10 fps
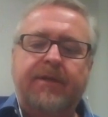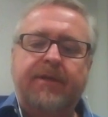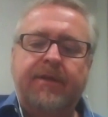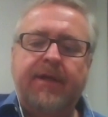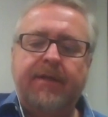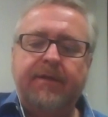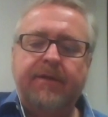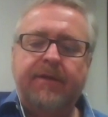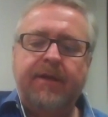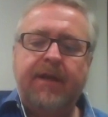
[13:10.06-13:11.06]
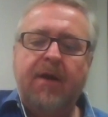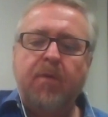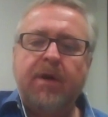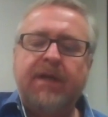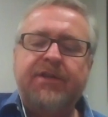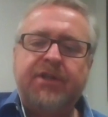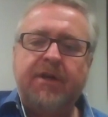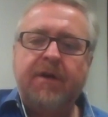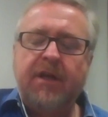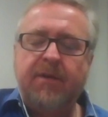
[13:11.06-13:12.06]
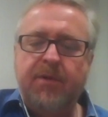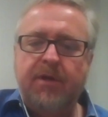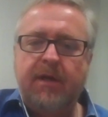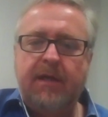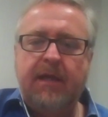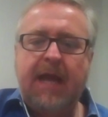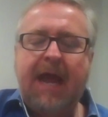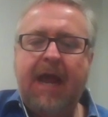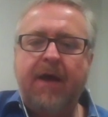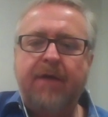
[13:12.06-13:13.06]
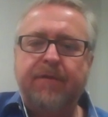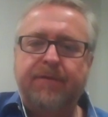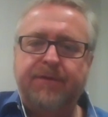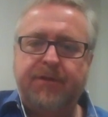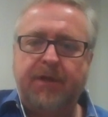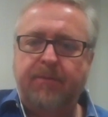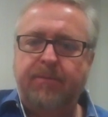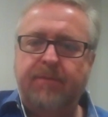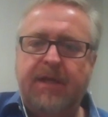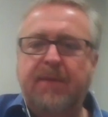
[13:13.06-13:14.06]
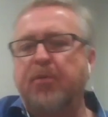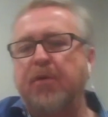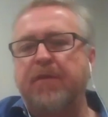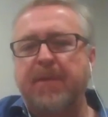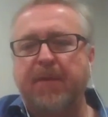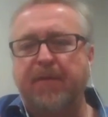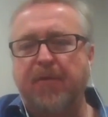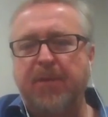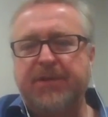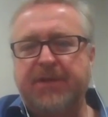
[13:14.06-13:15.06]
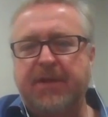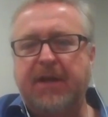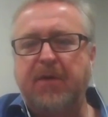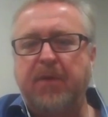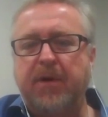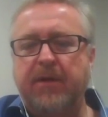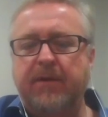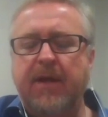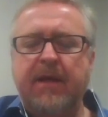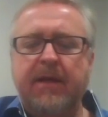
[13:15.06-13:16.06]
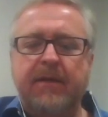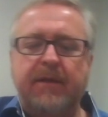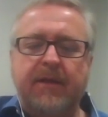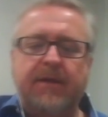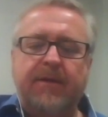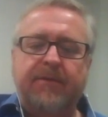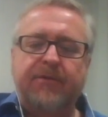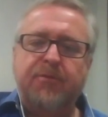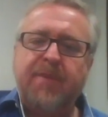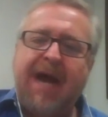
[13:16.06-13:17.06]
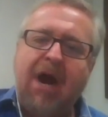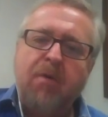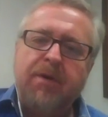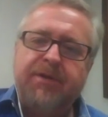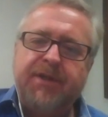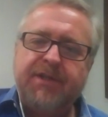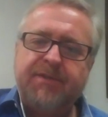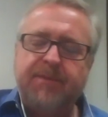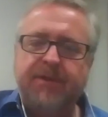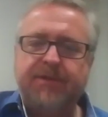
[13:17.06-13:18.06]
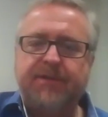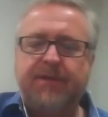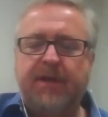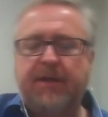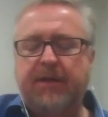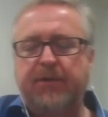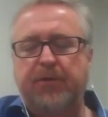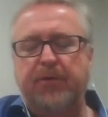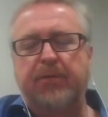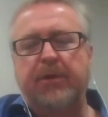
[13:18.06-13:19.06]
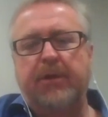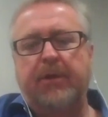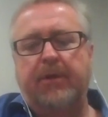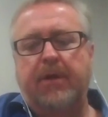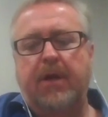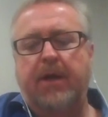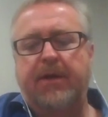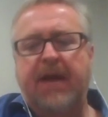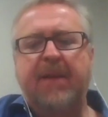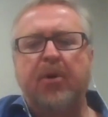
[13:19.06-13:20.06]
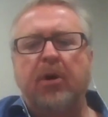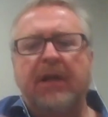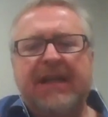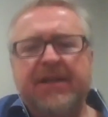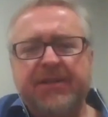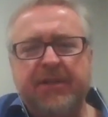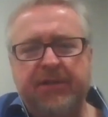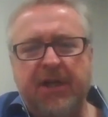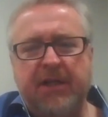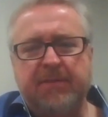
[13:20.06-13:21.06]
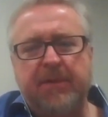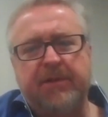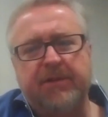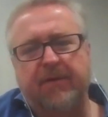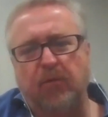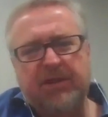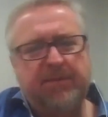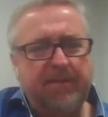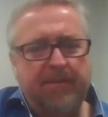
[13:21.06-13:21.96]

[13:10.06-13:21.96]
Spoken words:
that the network engineering community have to improve the performance of the network. They can do power adjustments, they can do neighbor list adjustments of which